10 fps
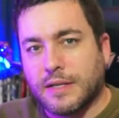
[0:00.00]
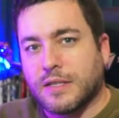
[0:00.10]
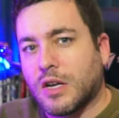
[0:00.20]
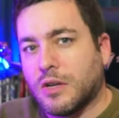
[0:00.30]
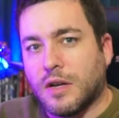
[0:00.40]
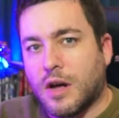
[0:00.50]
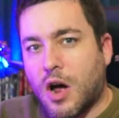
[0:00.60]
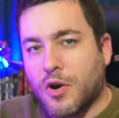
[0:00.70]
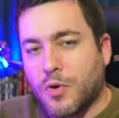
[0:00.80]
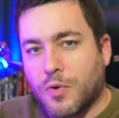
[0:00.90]
it's on uh,
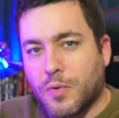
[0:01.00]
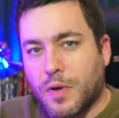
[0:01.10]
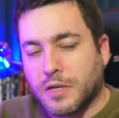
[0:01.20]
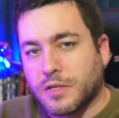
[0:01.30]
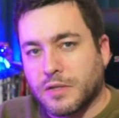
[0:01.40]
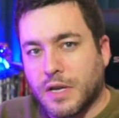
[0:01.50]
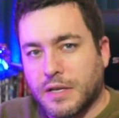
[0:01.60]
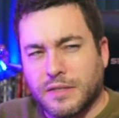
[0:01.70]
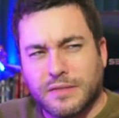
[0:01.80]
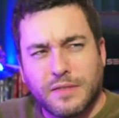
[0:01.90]
on Earth on a that